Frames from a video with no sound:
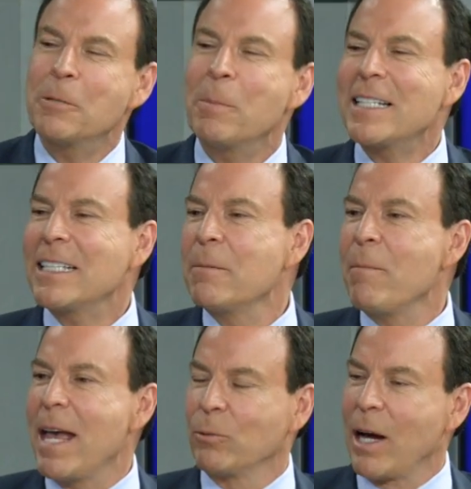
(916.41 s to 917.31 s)
Especially
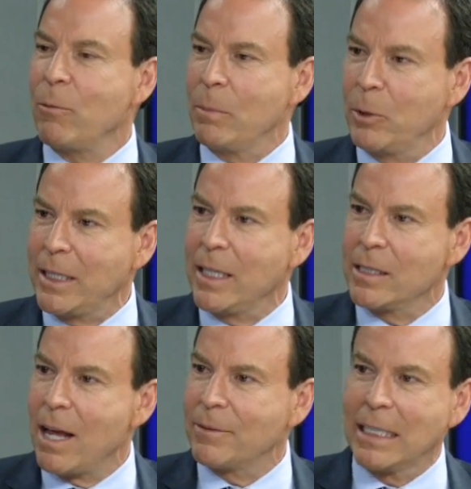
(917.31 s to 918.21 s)
men, right? We put things
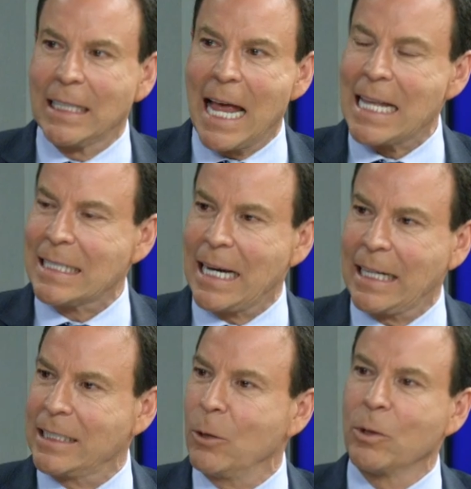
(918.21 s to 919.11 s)
off to the last
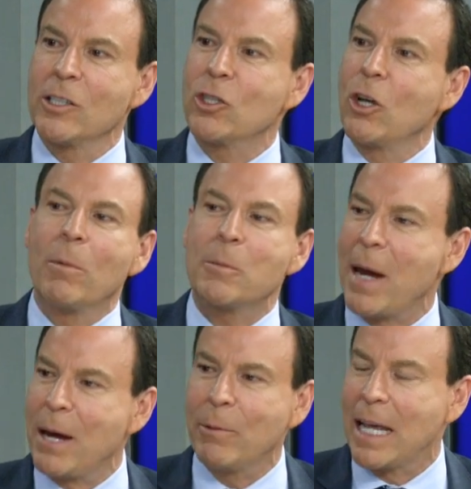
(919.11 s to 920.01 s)
second until we're in so much
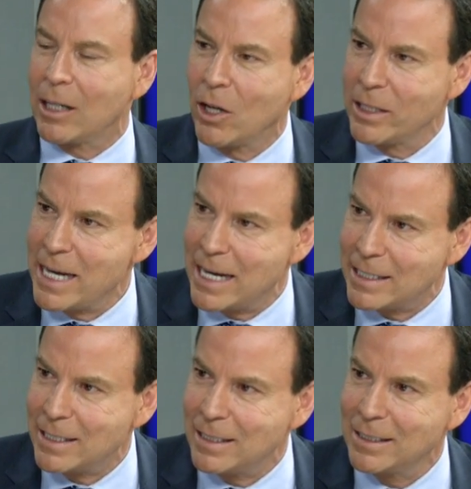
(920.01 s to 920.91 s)
pain we got to call the
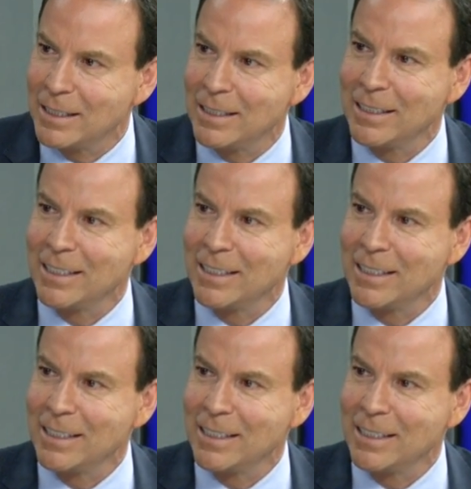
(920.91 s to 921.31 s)
dentist. Right.